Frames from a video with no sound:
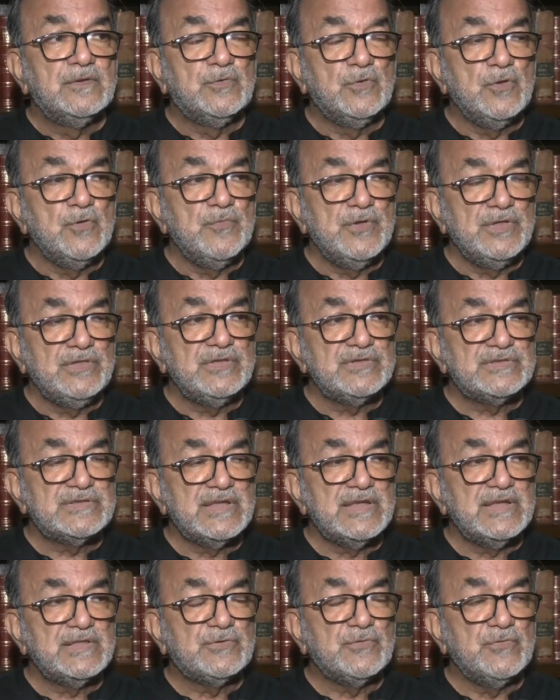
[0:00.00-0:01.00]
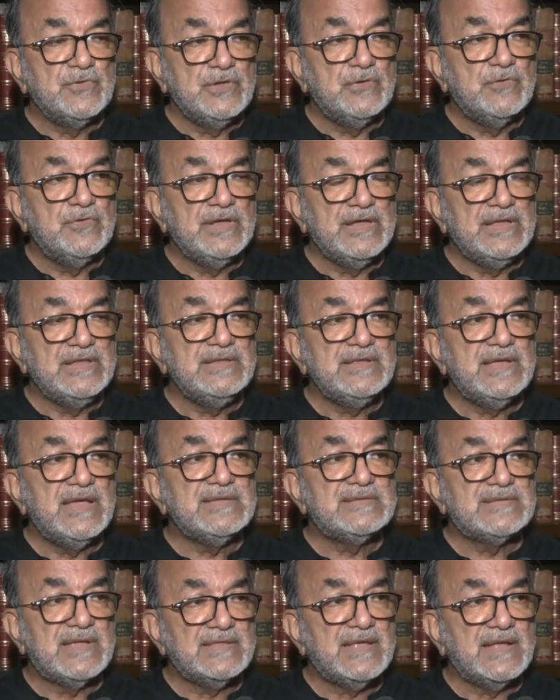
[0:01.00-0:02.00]
Do you mean to say to you India
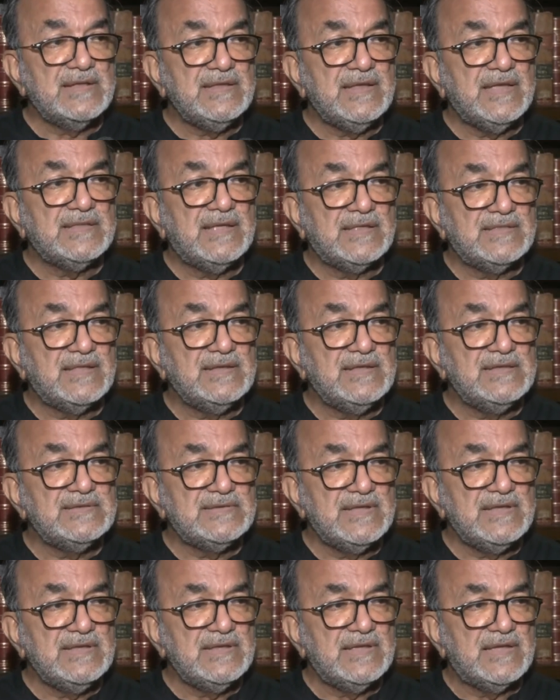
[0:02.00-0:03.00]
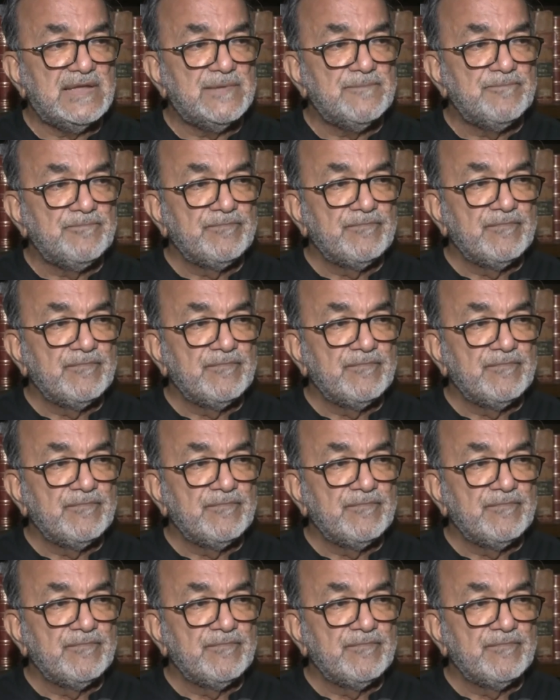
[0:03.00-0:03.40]
is Adani and Adani is India?